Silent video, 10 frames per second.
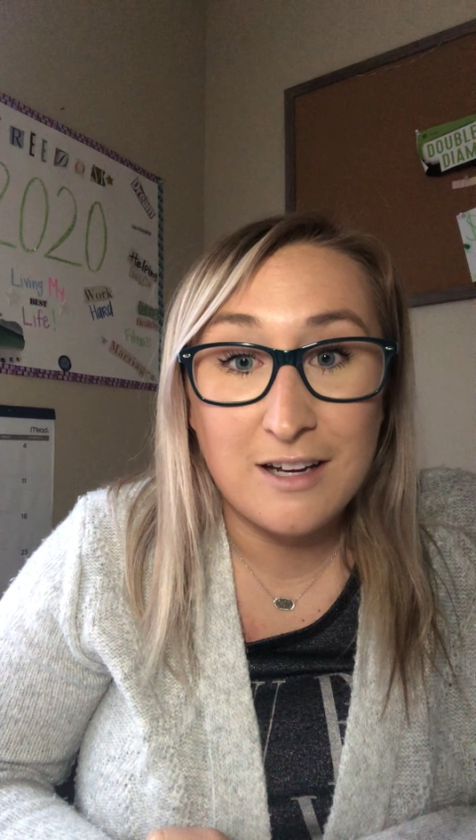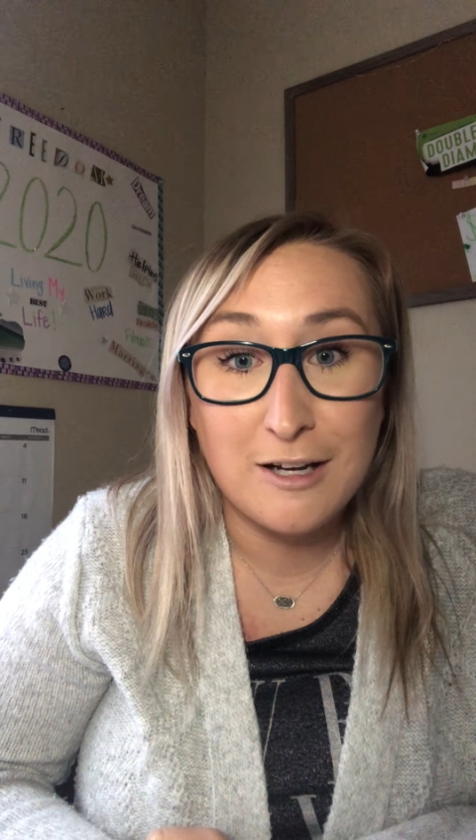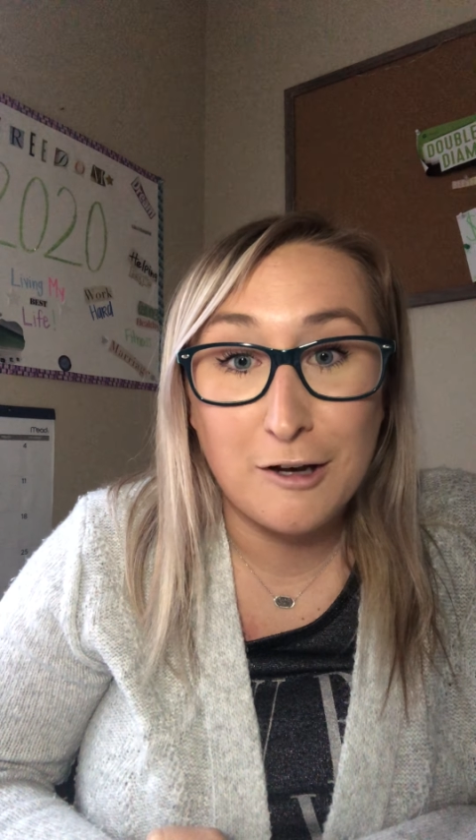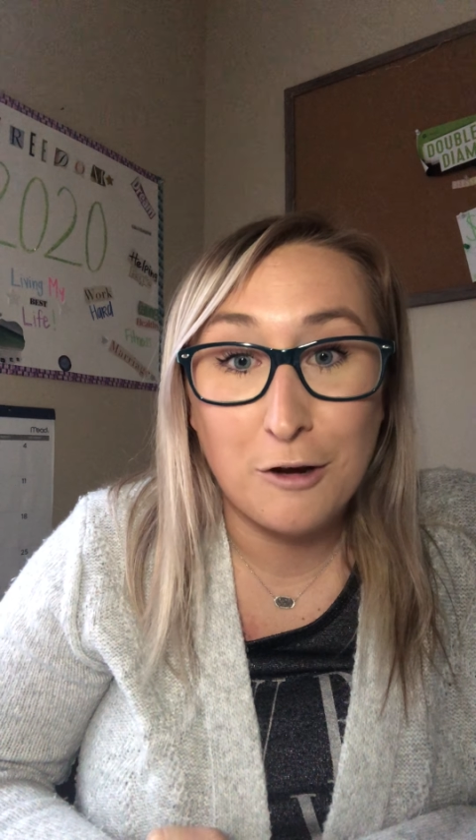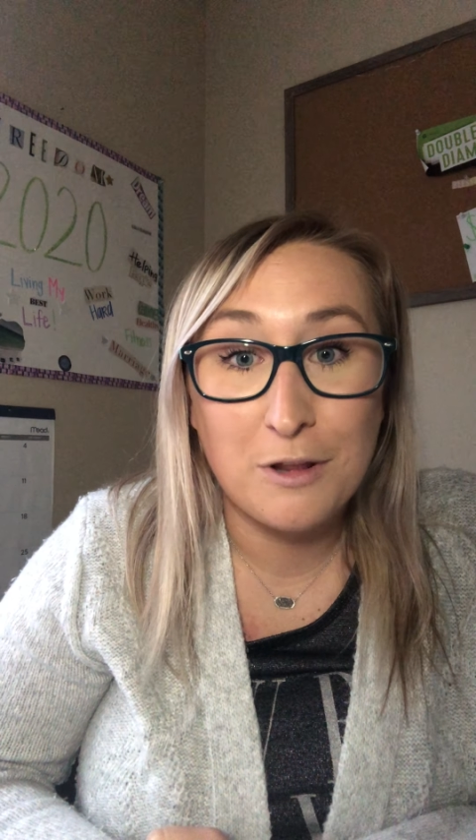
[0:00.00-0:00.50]

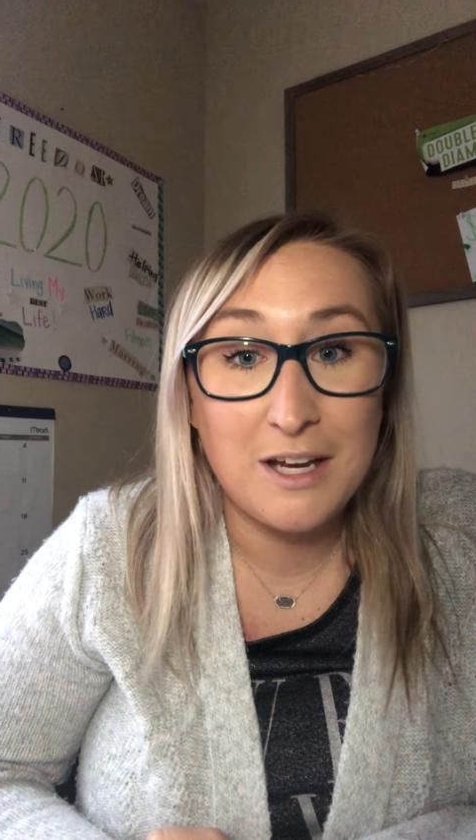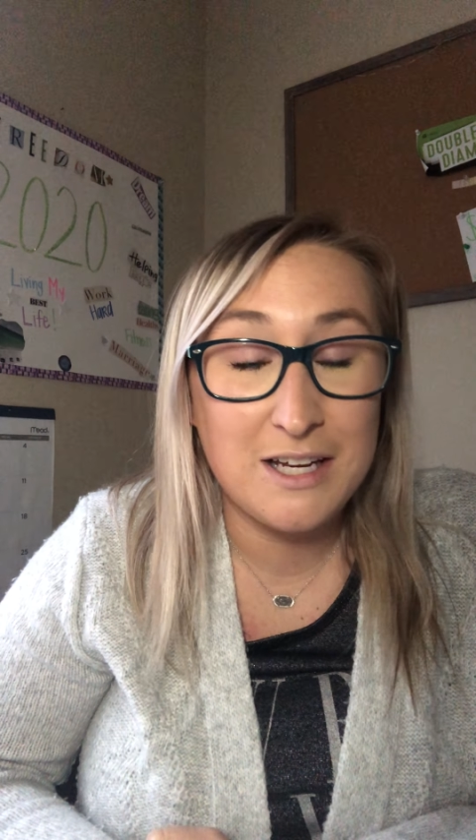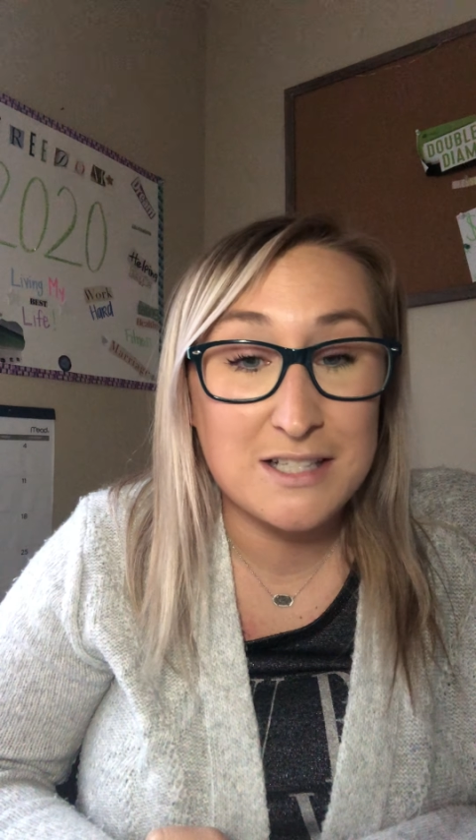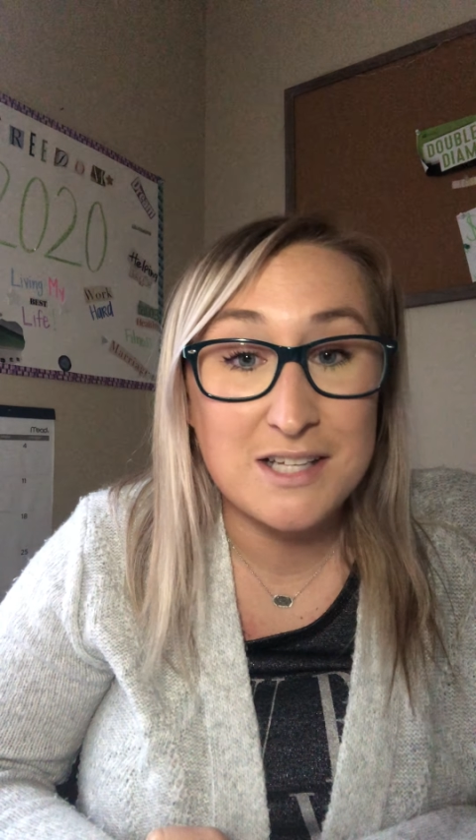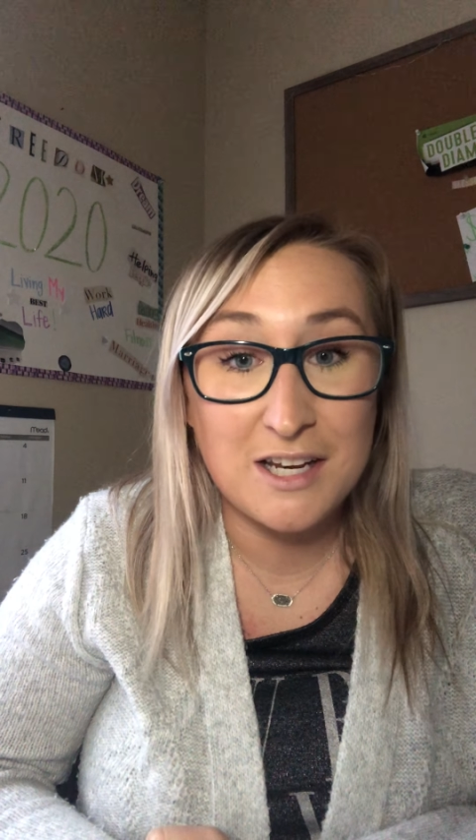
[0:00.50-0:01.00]
and know that
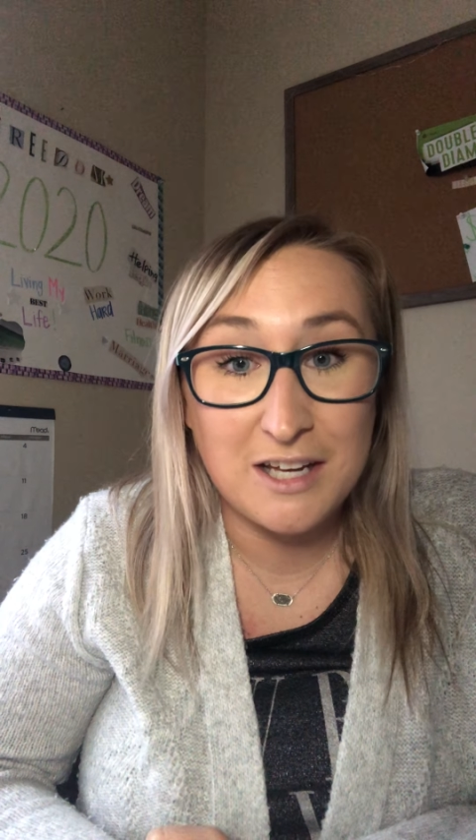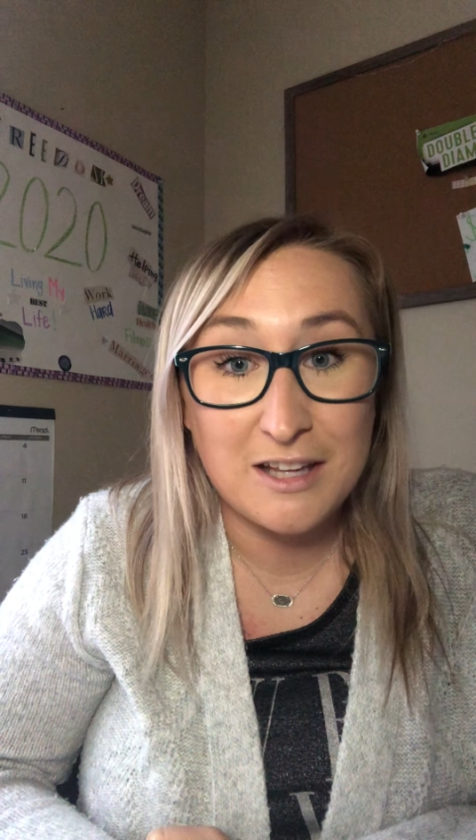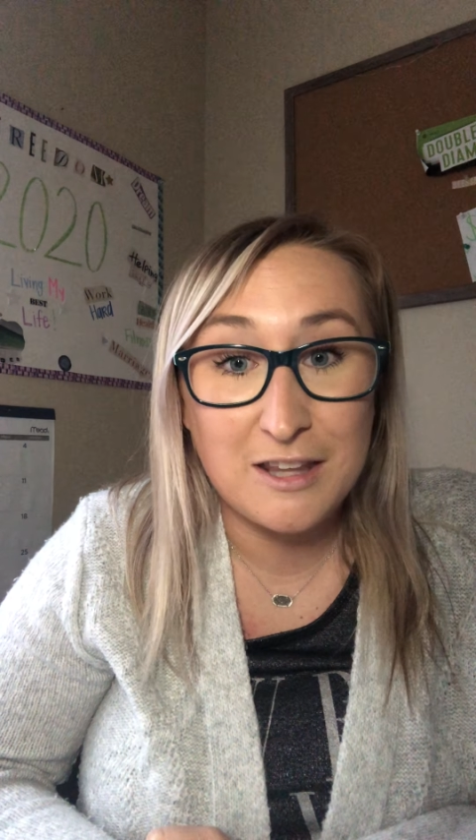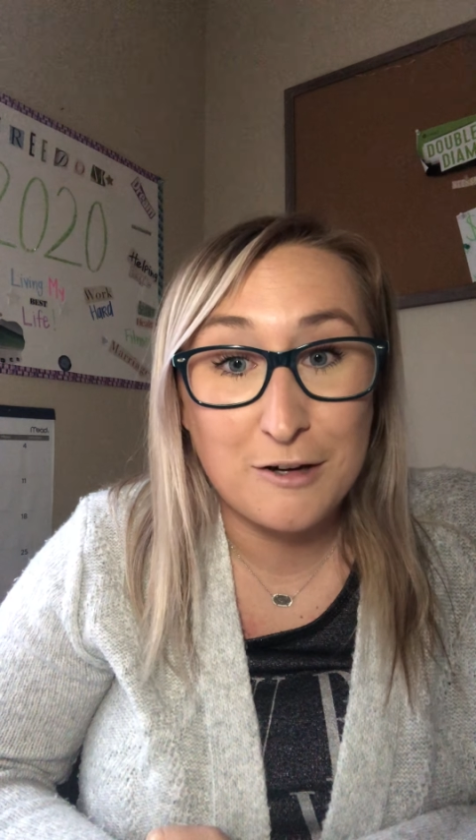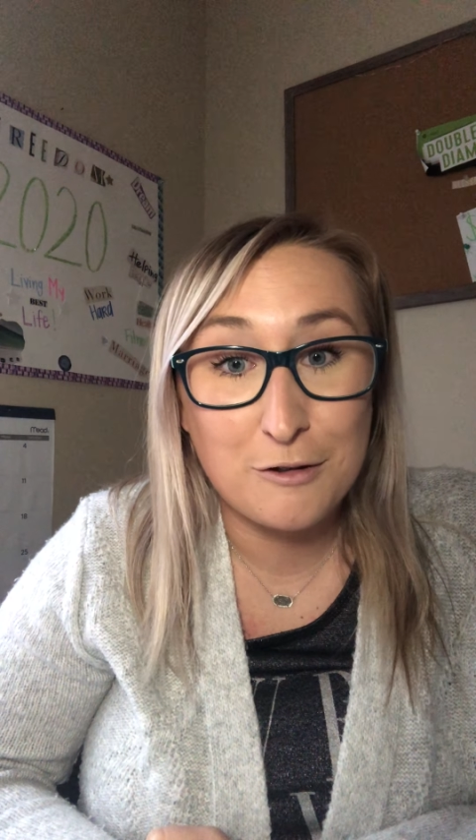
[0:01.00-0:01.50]
He is going to
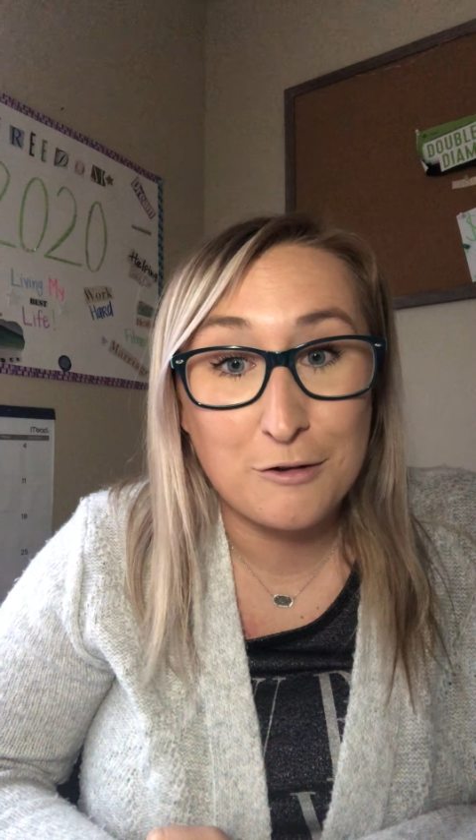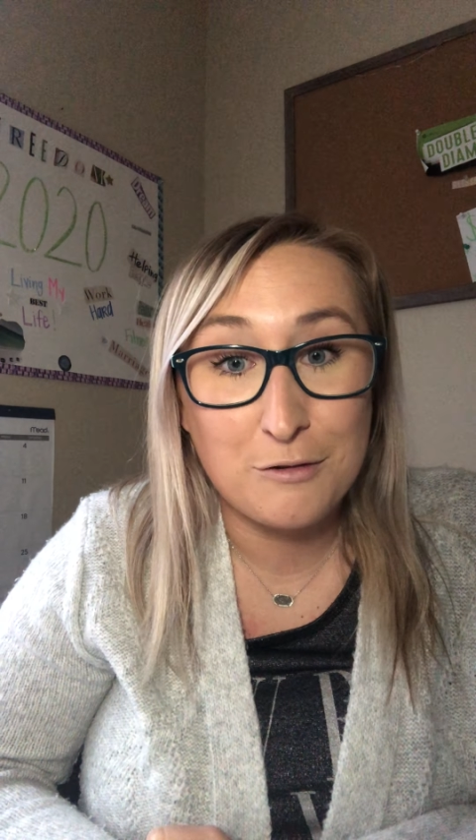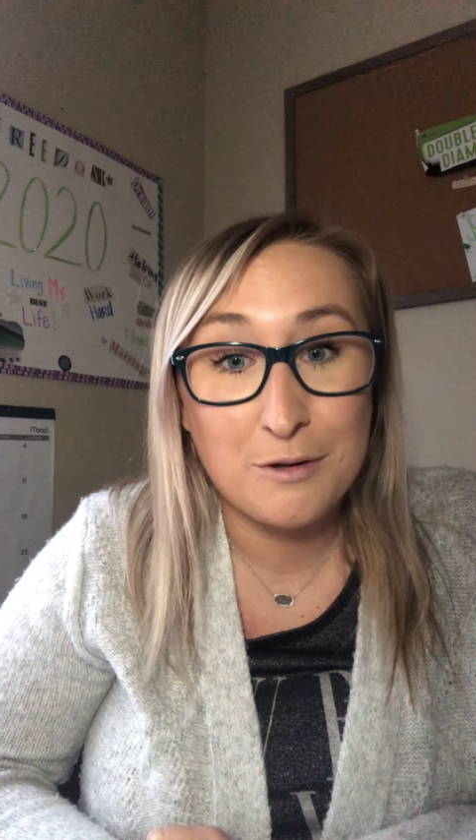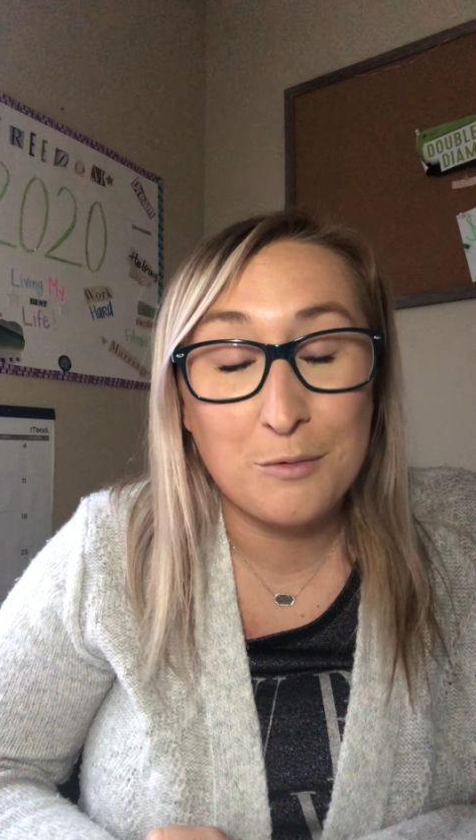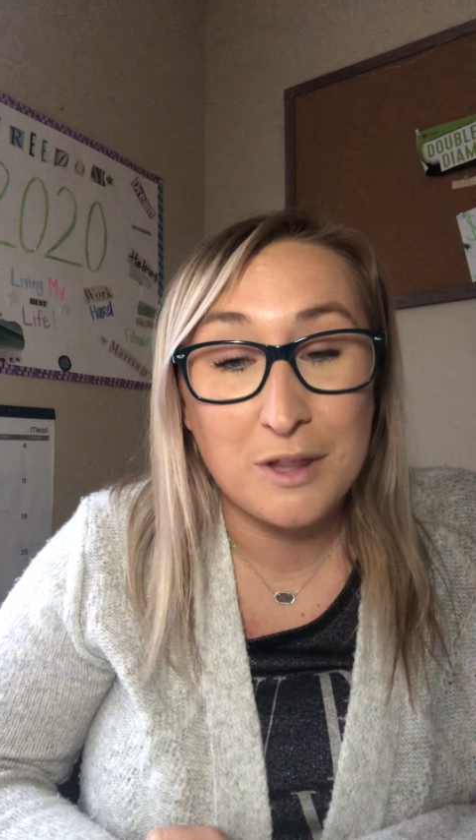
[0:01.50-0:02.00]
get there
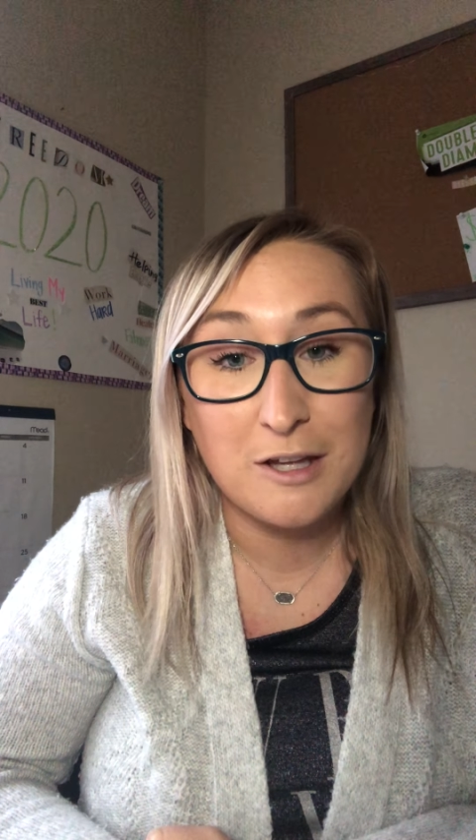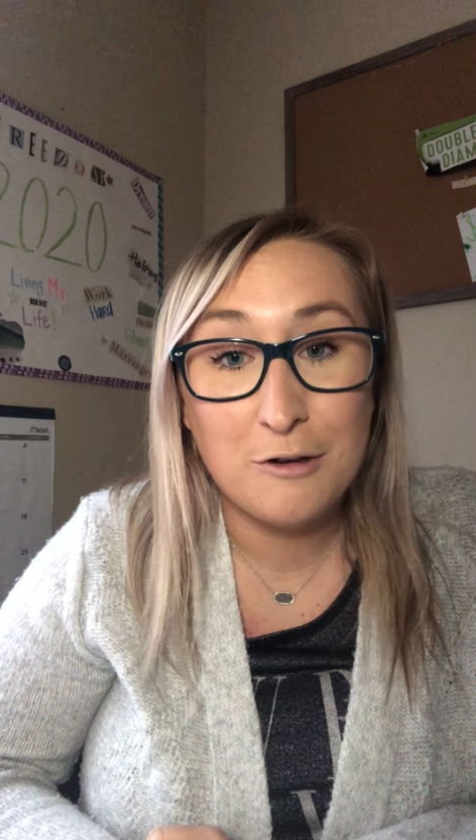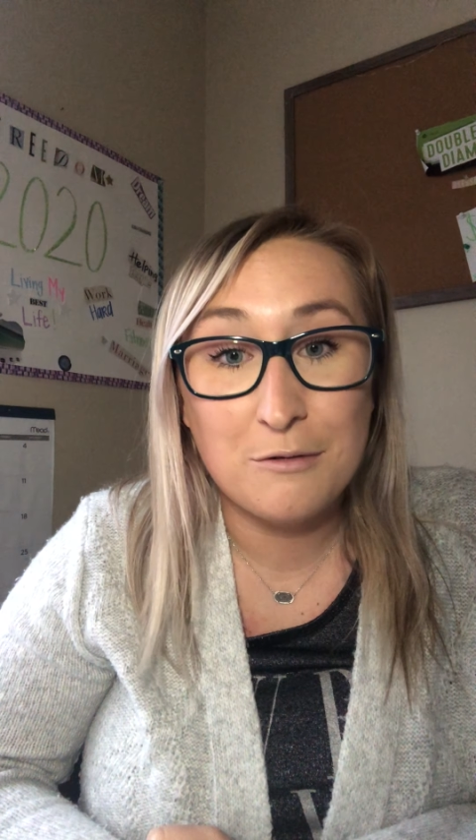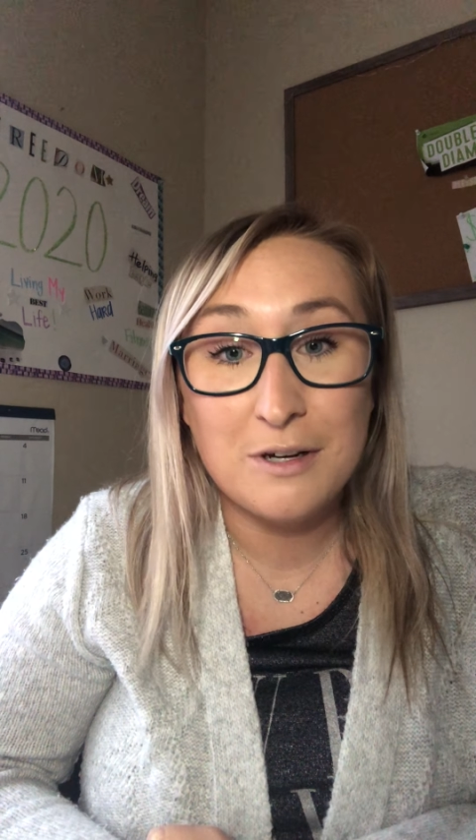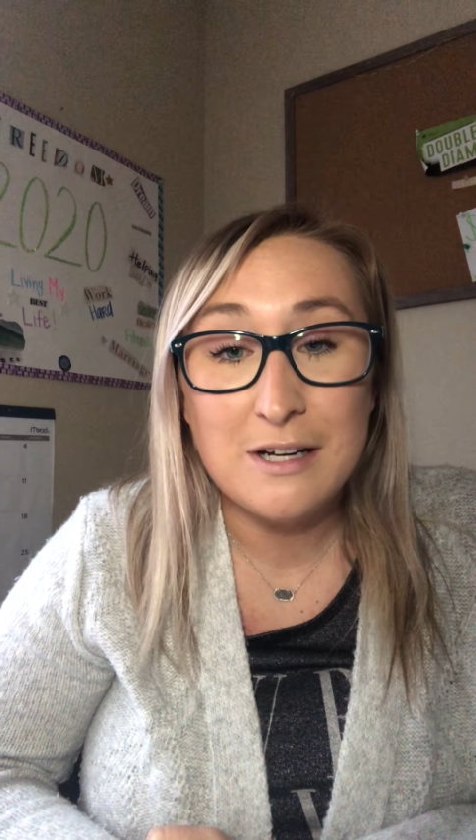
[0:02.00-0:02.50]
through with
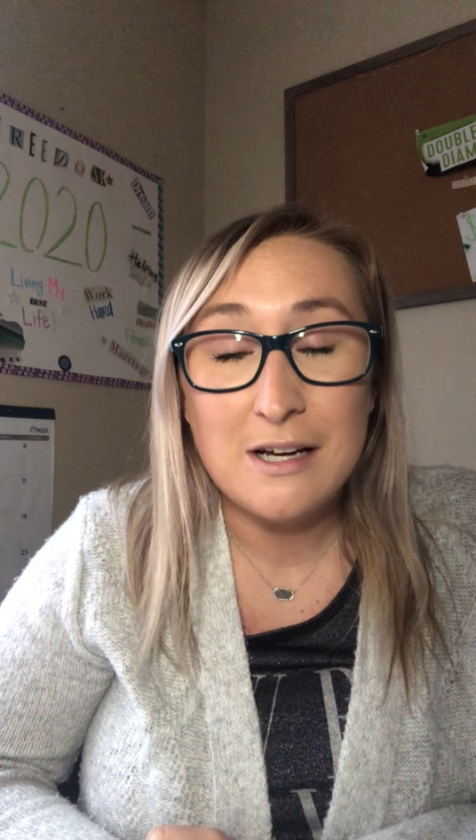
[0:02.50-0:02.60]
you.